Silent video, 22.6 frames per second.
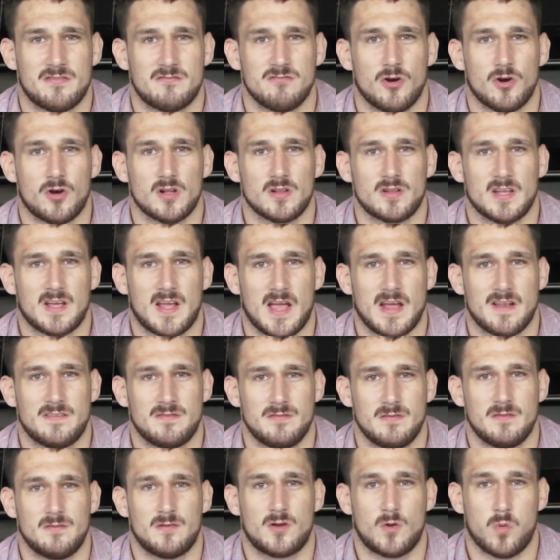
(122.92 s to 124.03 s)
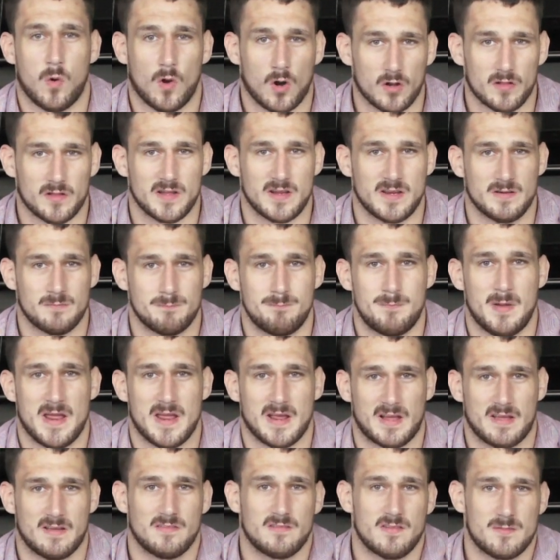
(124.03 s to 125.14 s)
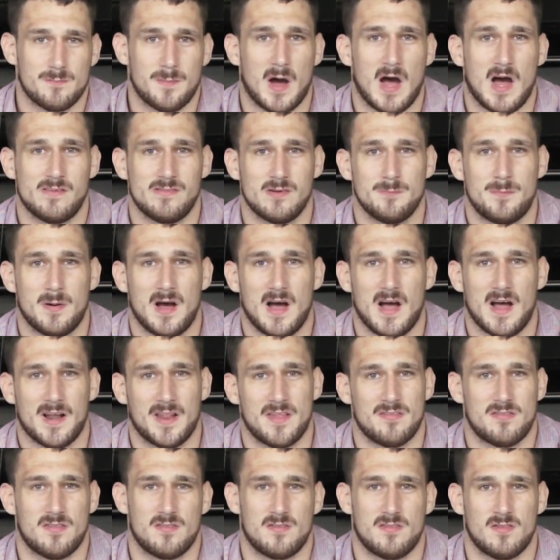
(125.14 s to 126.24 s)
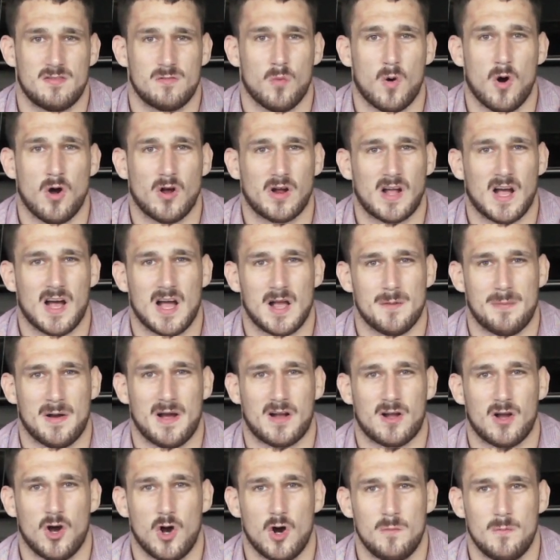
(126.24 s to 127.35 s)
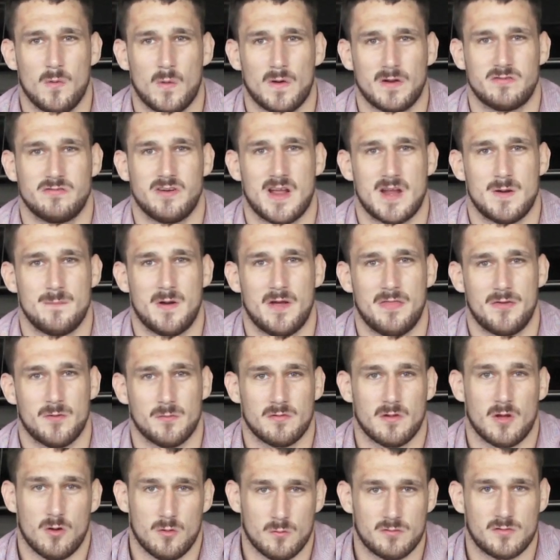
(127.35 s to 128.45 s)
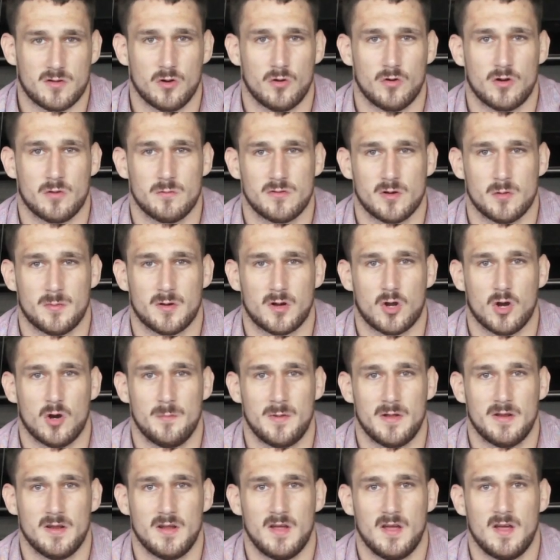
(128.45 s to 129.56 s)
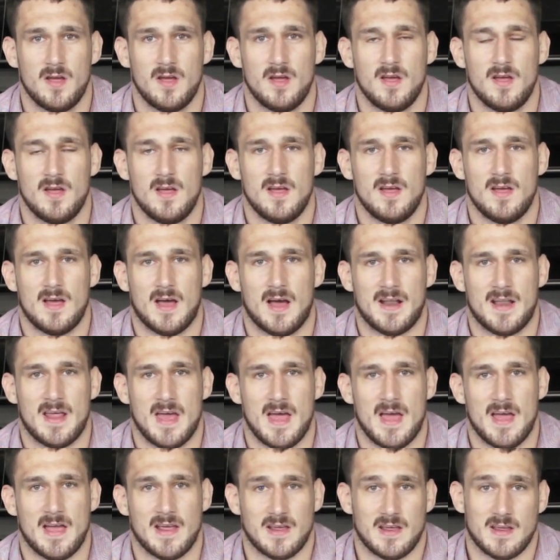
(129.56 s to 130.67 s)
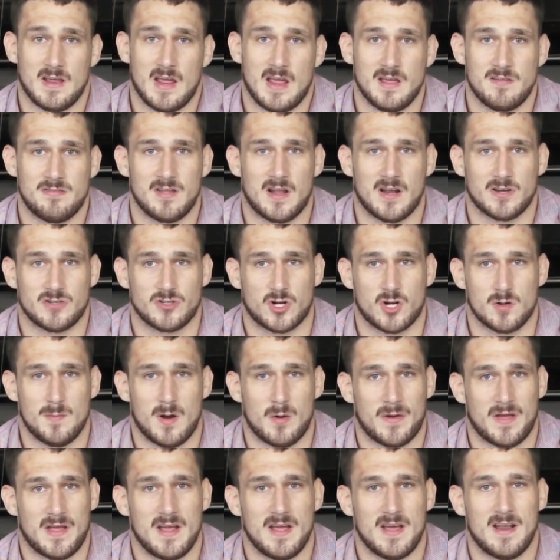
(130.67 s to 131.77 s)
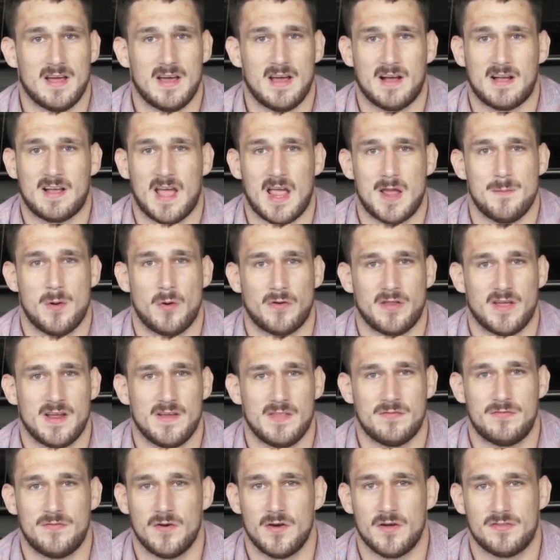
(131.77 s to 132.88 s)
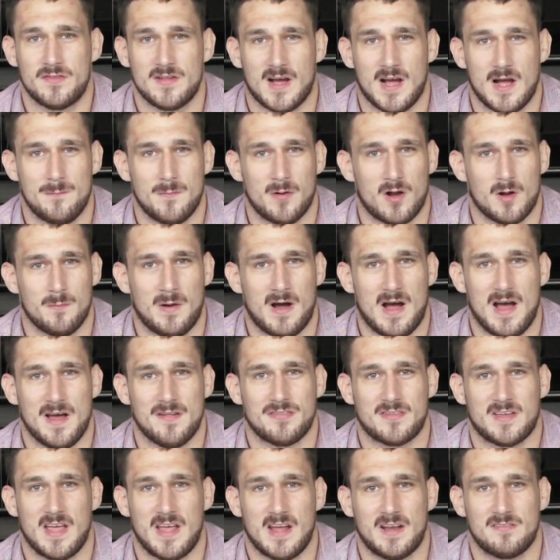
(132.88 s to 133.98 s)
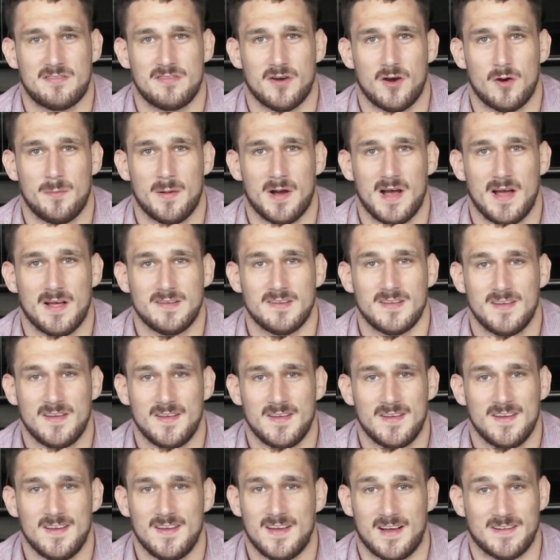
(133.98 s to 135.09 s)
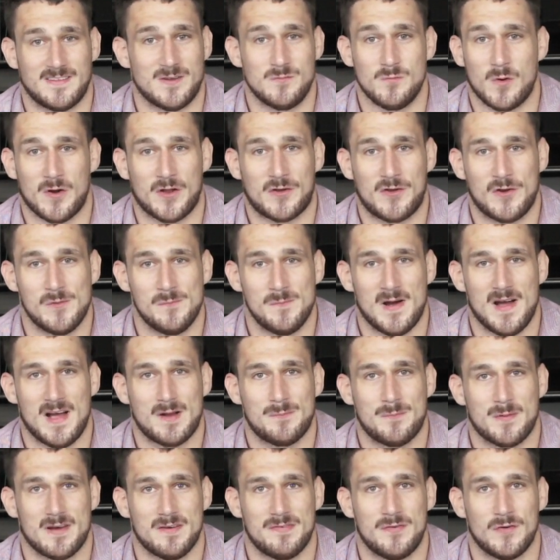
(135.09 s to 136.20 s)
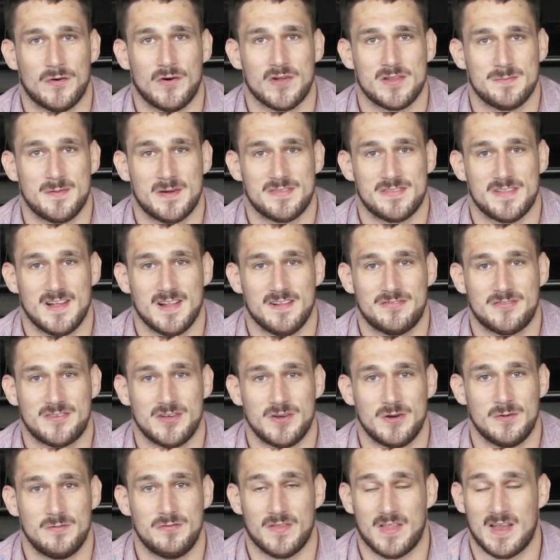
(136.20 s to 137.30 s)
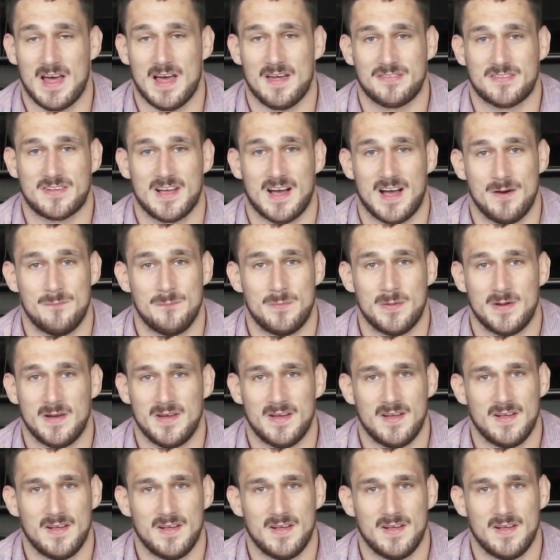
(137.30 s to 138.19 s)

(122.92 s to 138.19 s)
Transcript: struggled to get quality big sparring partners. There's this one guy back home who I train with who's good, who's up and coming. And he said I should come out here, and I came out here the first time. I got my ass kicked so bad. I didn't want to come back, but I forced myself to for the last camp,